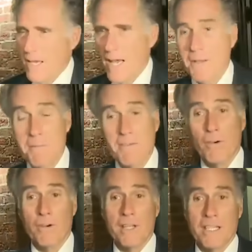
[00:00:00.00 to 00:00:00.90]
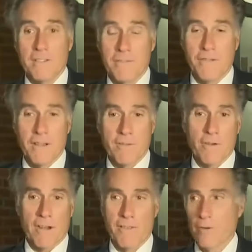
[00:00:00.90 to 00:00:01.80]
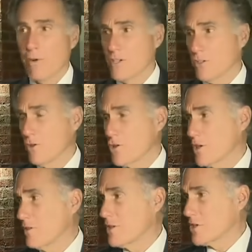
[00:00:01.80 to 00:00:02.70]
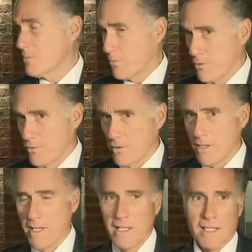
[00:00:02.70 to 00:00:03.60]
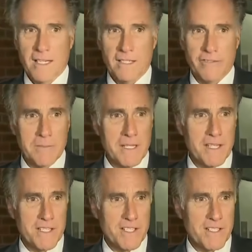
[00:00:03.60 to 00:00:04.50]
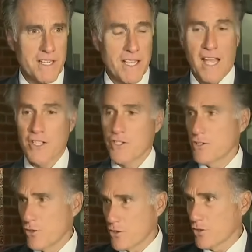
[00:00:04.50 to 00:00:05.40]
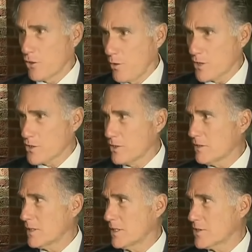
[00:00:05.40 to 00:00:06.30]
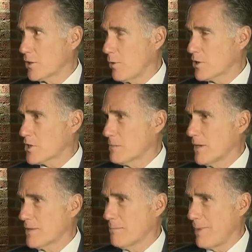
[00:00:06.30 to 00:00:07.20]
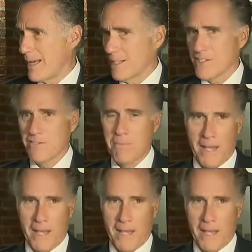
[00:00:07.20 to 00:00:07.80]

I'm going to be voting in favor of the resolution of disapproval Uh, for me, this is a constitutional question. It's a question about the balance of